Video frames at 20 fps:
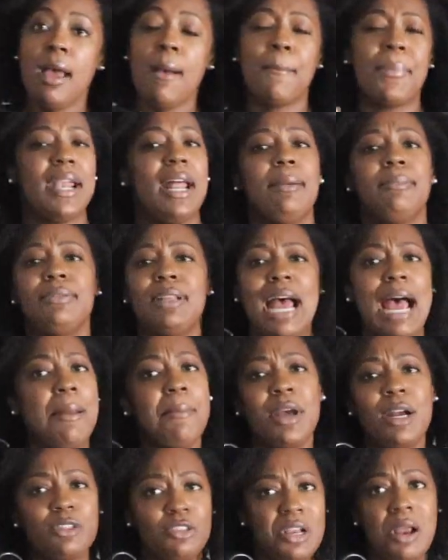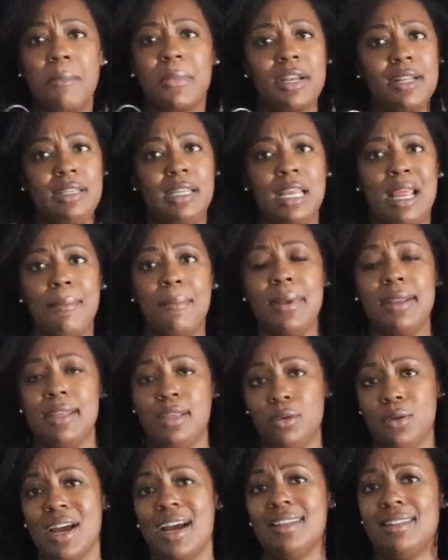But I'm, I'm not sure I'm gonna keep it.
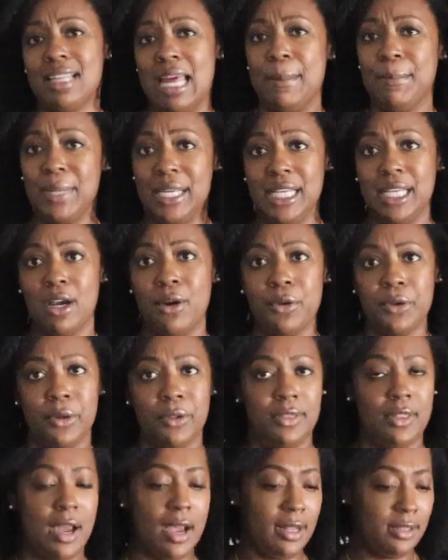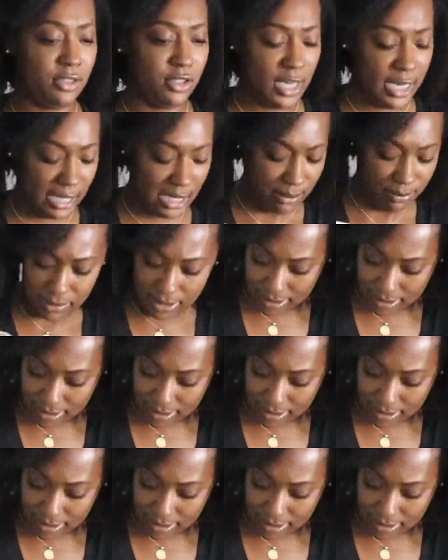You guys let me know your thoughts. Should I keep